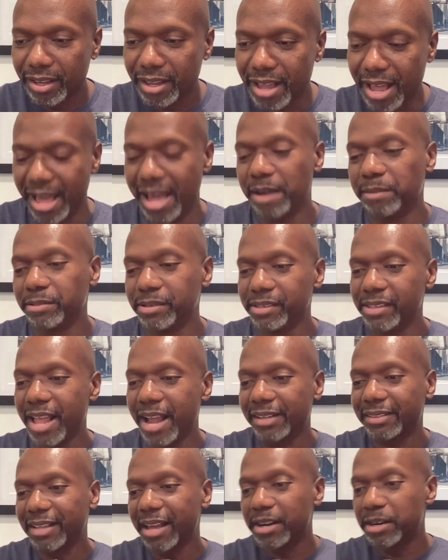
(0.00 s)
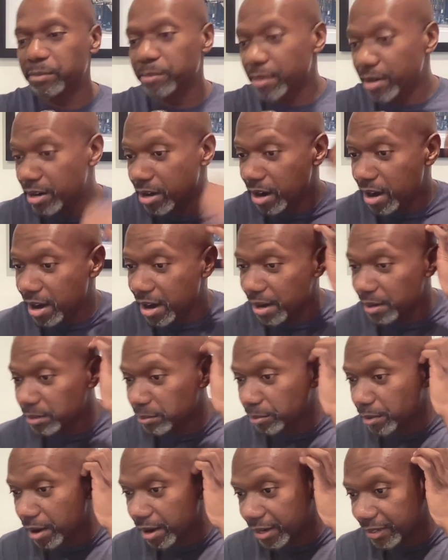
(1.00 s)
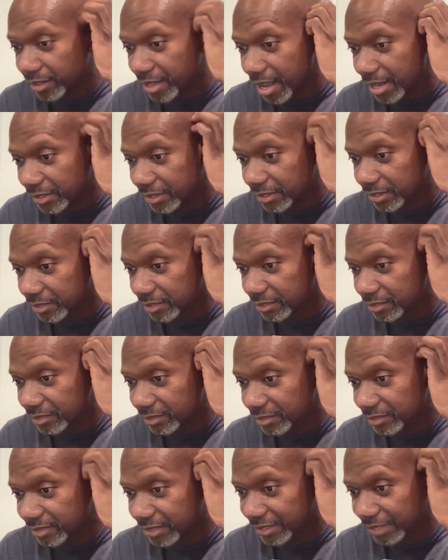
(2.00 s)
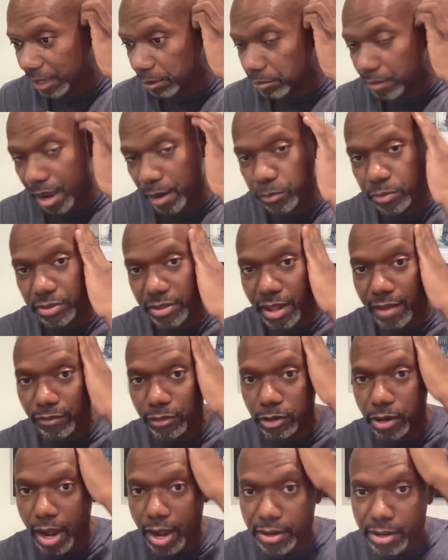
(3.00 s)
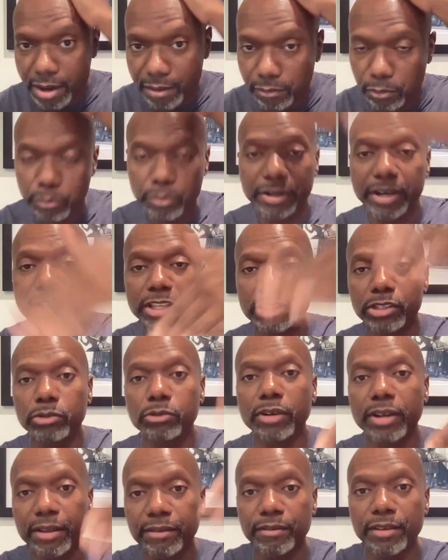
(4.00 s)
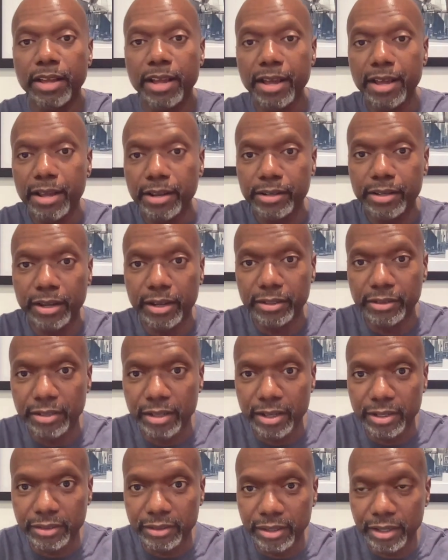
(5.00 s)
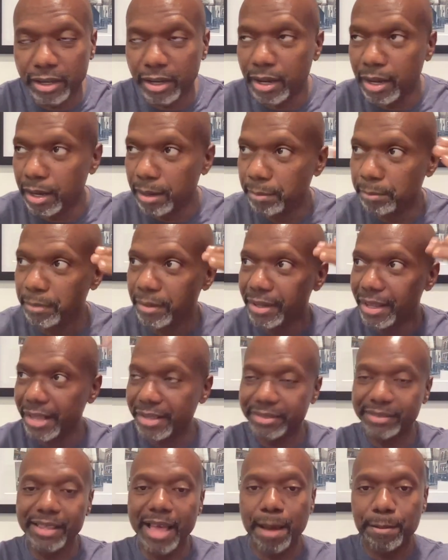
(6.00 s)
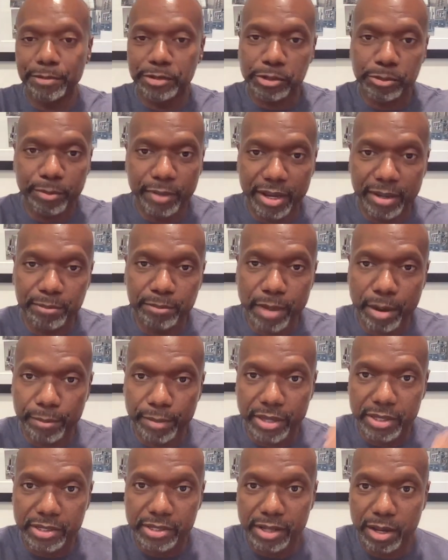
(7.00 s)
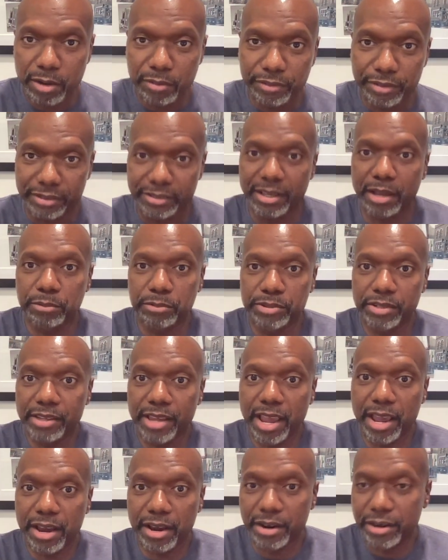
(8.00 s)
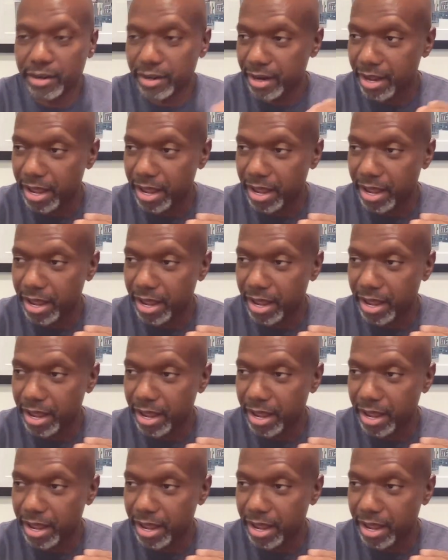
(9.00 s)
I was knocked out in my car in the parking lot, dude. Because I never went into the establishment by myself because I was scared,